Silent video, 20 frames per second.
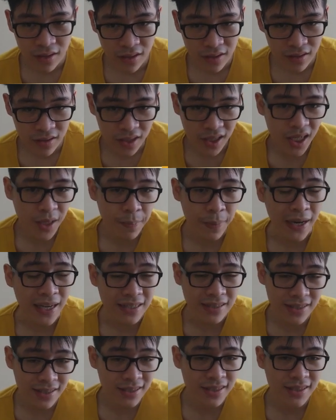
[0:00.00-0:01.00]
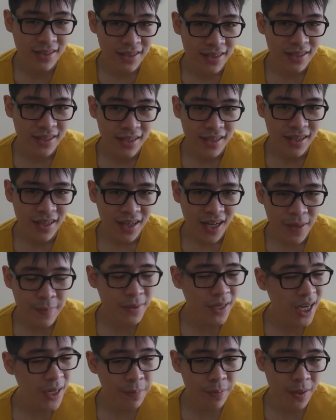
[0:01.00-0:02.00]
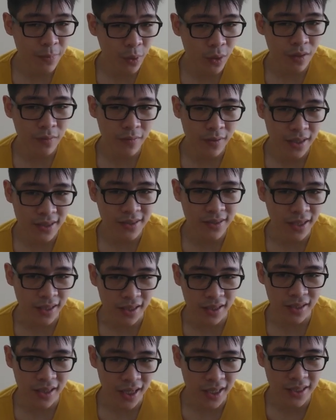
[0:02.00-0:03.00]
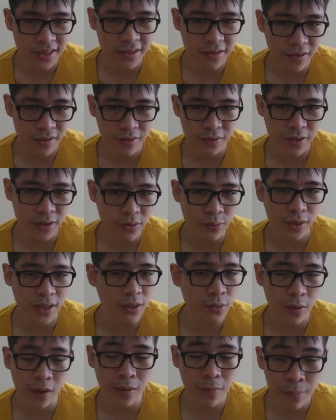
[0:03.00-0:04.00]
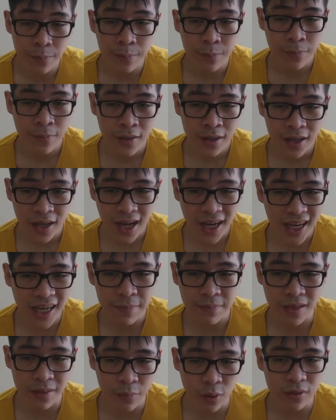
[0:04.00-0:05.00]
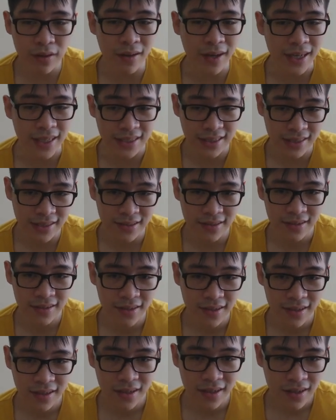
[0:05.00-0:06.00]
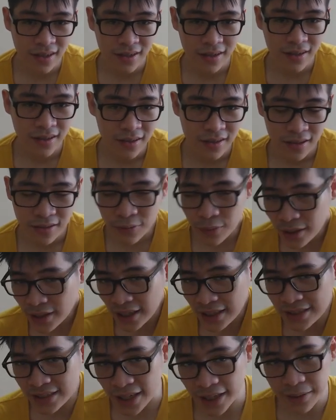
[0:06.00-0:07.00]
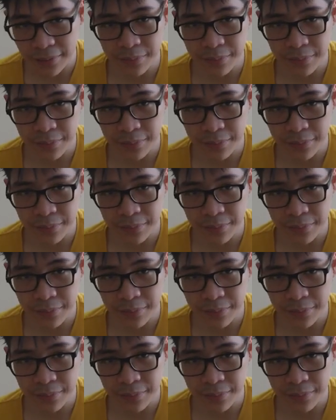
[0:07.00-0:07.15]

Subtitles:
It depends. I mean, I play both of this thing, 92 and this one as well. I can play both lines. That's what I can say.